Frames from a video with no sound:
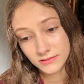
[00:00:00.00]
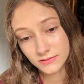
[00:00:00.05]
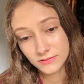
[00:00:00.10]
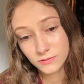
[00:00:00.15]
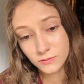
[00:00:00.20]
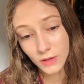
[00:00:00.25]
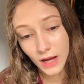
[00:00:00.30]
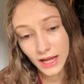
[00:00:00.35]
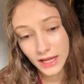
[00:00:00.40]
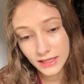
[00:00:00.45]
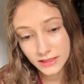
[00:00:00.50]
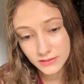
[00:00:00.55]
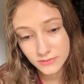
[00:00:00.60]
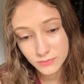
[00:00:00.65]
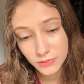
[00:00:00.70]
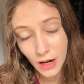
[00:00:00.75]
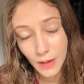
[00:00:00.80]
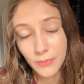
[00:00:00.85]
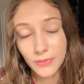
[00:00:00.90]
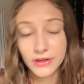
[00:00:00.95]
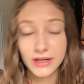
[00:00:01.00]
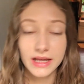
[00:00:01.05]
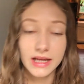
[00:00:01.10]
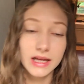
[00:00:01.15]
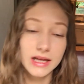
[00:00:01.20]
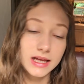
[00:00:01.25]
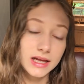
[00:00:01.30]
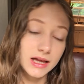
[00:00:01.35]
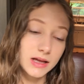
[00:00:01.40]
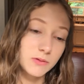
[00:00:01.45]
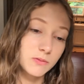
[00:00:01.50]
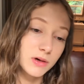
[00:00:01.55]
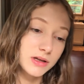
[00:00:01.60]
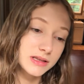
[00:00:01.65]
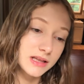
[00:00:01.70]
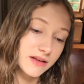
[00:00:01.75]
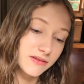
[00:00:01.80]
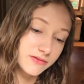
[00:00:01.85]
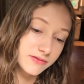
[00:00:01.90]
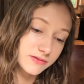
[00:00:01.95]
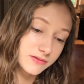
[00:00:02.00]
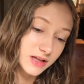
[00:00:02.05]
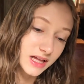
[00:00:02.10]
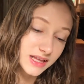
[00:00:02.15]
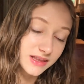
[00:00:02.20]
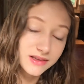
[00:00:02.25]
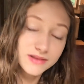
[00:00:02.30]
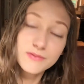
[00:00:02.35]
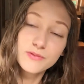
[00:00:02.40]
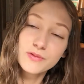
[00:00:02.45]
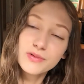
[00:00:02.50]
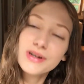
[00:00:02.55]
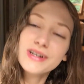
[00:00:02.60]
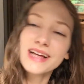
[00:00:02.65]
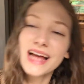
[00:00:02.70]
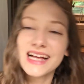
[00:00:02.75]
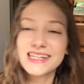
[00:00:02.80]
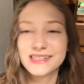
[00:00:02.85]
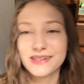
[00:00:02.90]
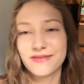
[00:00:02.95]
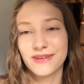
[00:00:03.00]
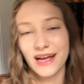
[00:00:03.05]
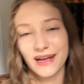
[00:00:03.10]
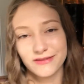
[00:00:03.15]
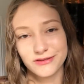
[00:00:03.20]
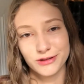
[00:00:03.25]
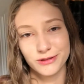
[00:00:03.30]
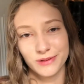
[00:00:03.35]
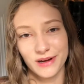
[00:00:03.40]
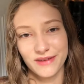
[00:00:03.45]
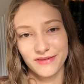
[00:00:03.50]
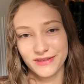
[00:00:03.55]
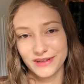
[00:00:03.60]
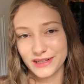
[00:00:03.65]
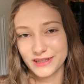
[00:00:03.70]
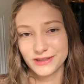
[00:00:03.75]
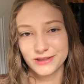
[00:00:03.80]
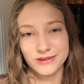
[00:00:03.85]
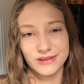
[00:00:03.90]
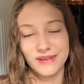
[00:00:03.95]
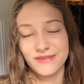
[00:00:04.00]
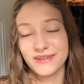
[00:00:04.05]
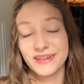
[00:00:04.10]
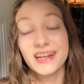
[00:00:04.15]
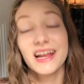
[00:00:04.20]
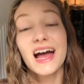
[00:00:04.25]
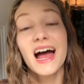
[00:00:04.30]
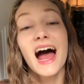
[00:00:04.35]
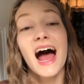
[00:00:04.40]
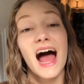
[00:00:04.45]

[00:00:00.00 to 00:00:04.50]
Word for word: right property and one left, and as if I have two right feet and two left feet.